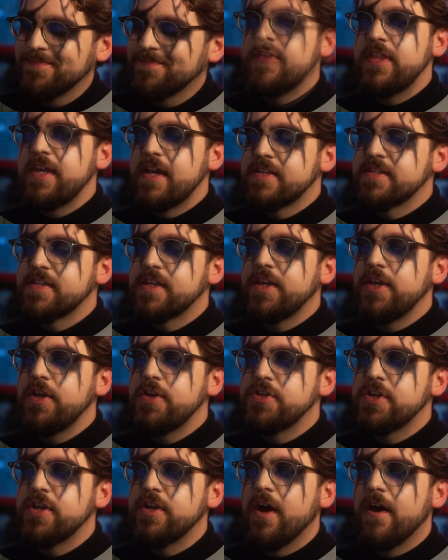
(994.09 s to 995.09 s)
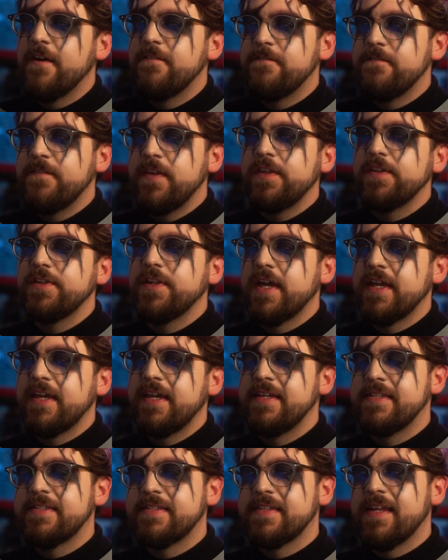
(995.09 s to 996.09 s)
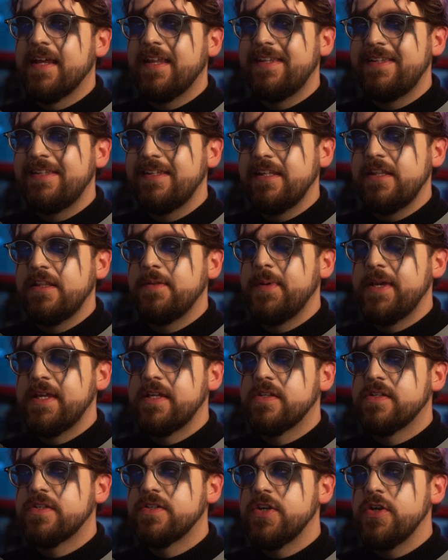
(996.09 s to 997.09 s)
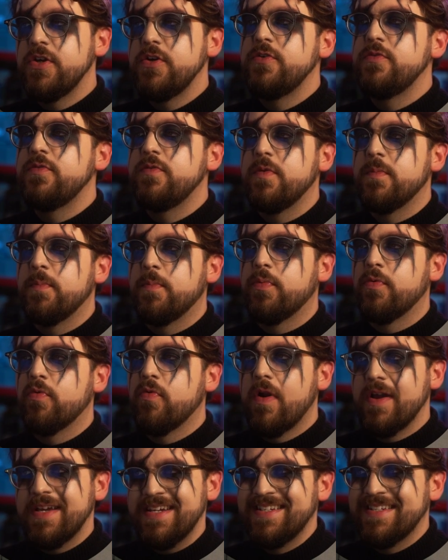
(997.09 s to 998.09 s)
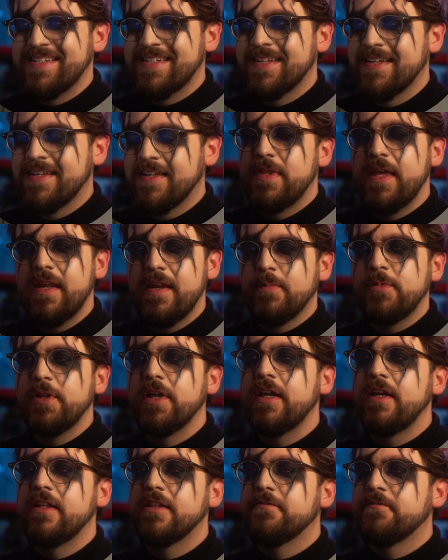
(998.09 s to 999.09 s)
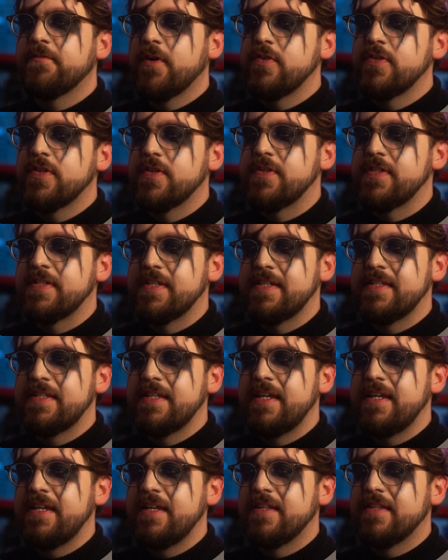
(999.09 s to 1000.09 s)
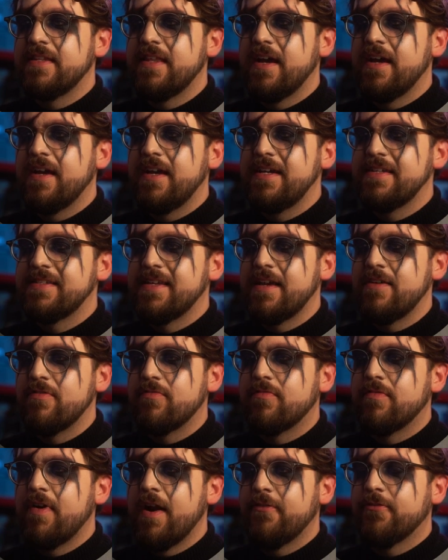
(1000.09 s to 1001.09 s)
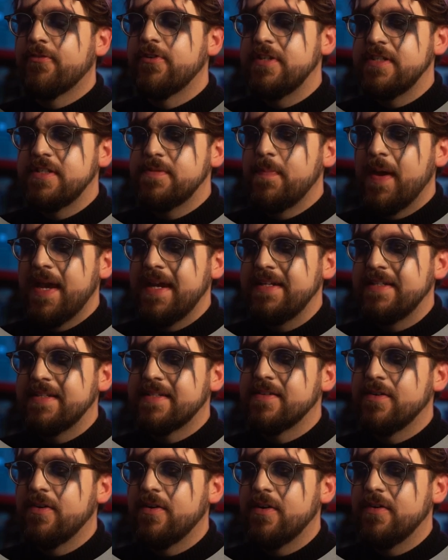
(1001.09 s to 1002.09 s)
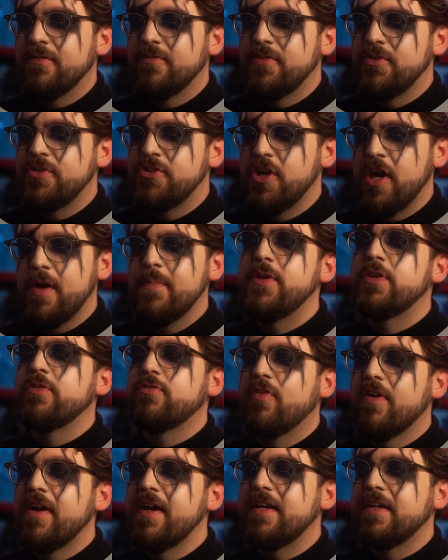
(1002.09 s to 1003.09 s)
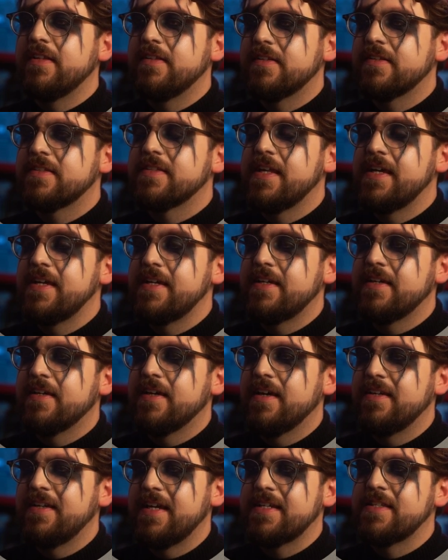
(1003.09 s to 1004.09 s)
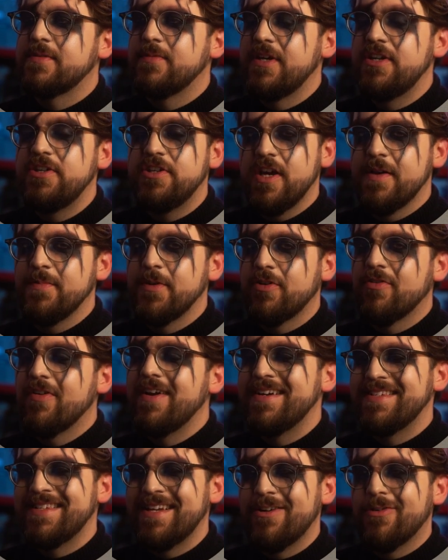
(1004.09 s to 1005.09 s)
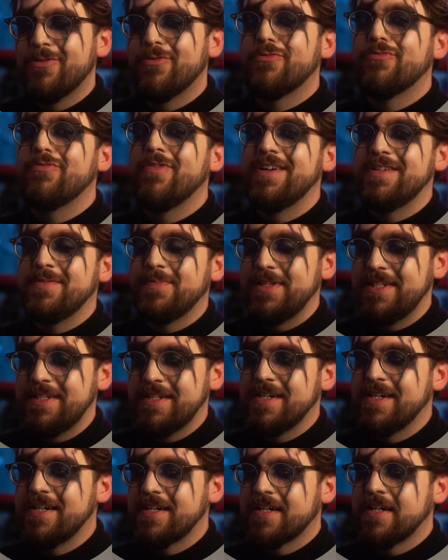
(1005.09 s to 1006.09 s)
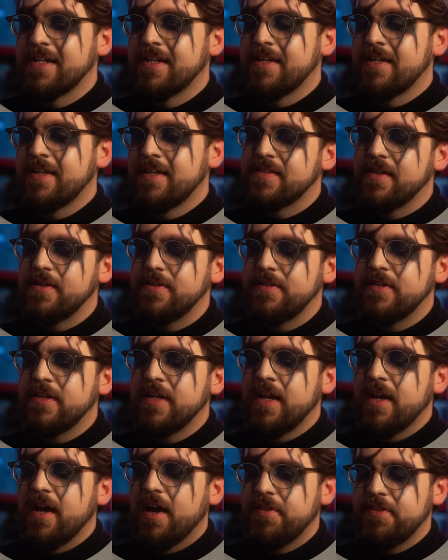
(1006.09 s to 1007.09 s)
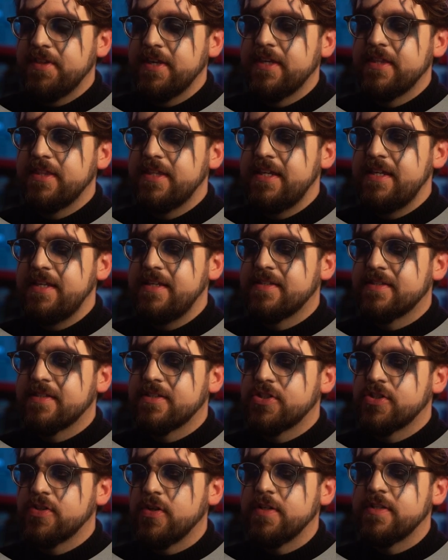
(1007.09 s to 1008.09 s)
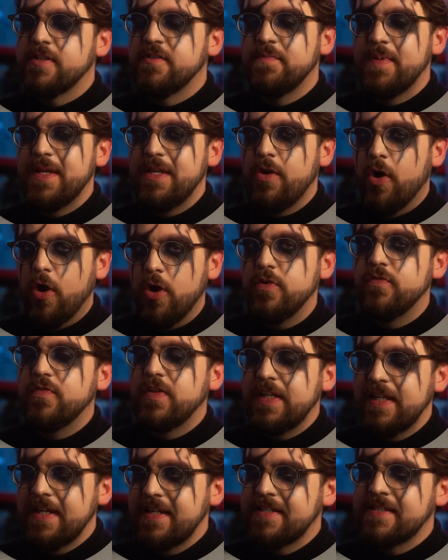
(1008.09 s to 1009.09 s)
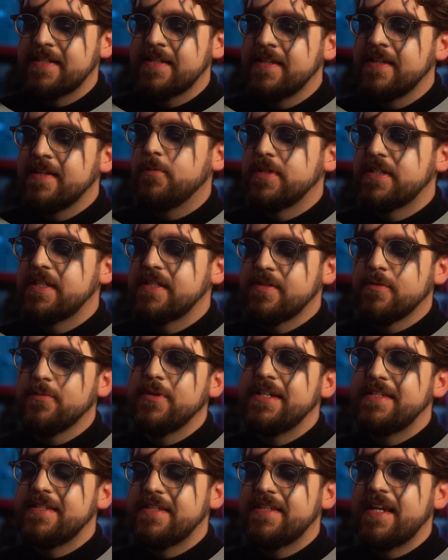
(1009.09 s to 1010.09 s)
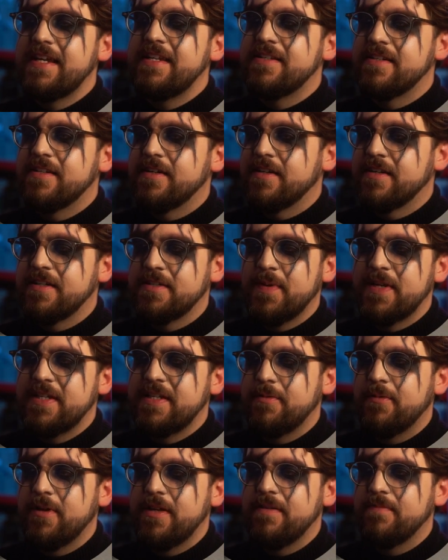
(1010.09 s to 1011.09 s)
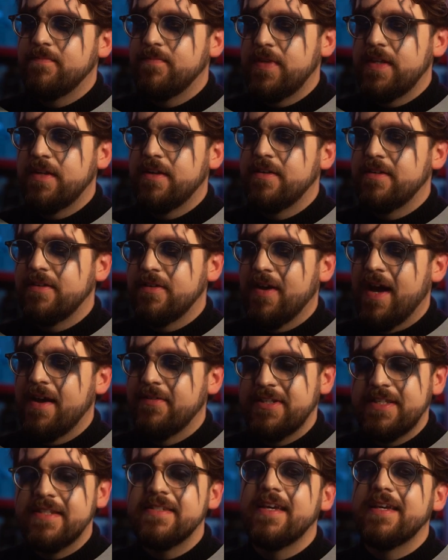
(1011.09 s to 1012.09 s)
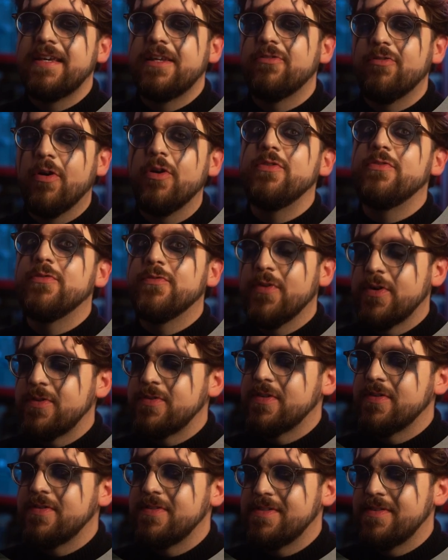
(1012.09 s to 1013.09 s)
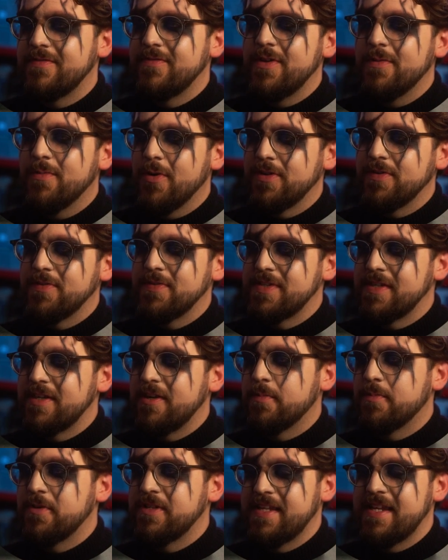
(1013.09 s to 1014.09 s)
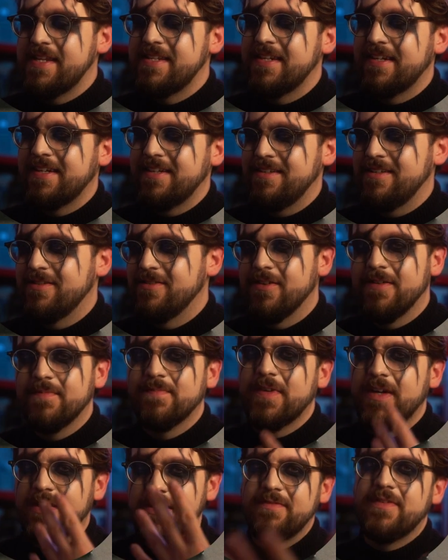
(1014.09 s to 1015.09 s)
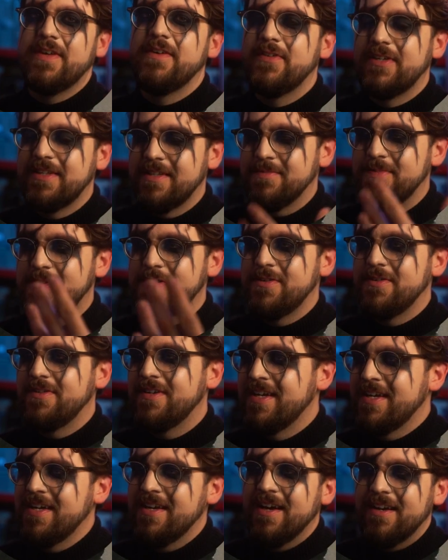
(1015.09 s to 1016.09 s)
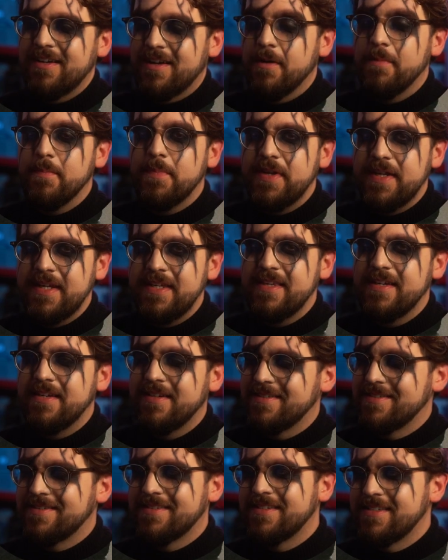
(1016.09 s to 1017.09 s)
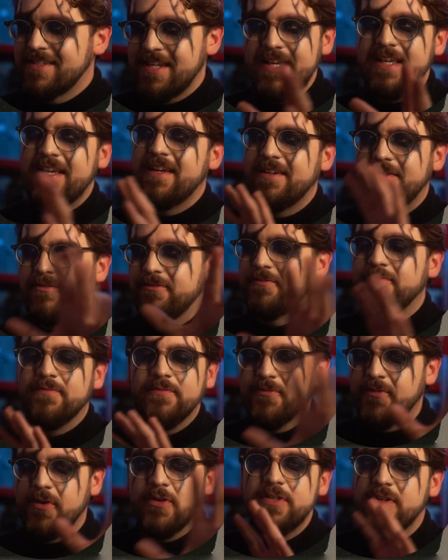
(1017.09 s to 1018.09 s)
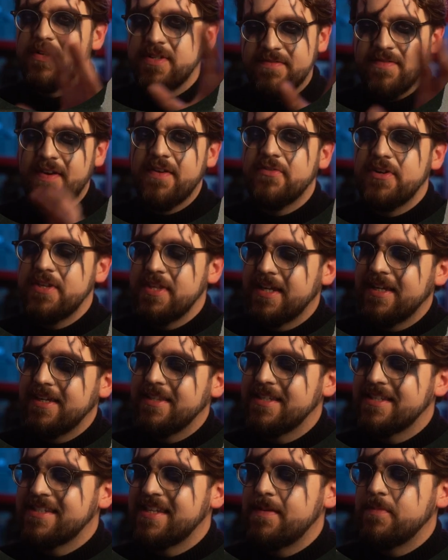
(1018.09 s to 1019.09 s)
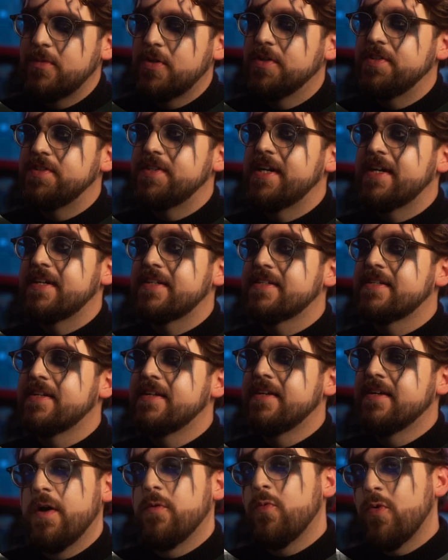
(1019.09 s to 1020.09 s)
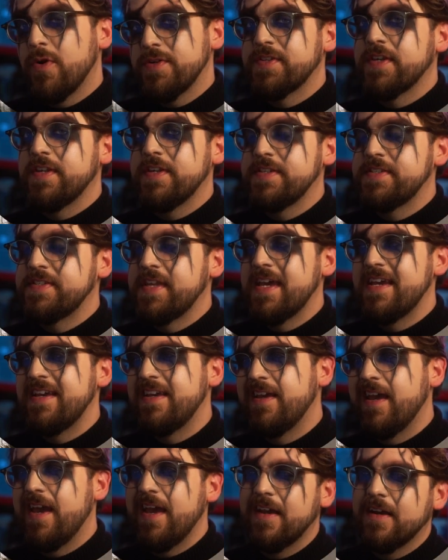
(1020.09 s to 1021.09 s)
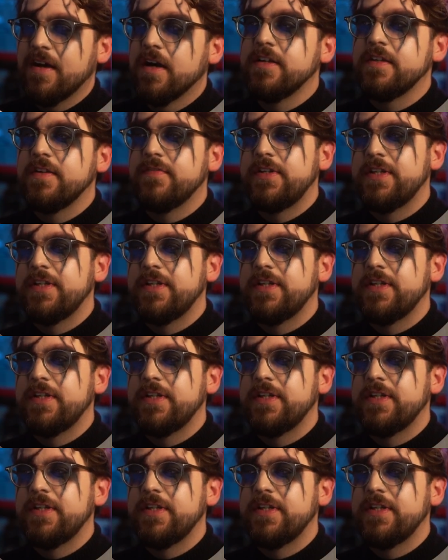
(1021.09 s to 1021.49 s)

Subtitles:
For the execution, I feel like it's a little bit too bright. But then I'm looking at the photos and I see there is a reference paint of German grey, it looks like, next to it. And German grey is incredibly dark. So I think these shots have been overlit, which is always a danger, especially when, you know, you're having to take your own photos of your models that you're presenting and you're not kind of giving them to a company that's taking photos of everything in the same context. I was going to say it kind of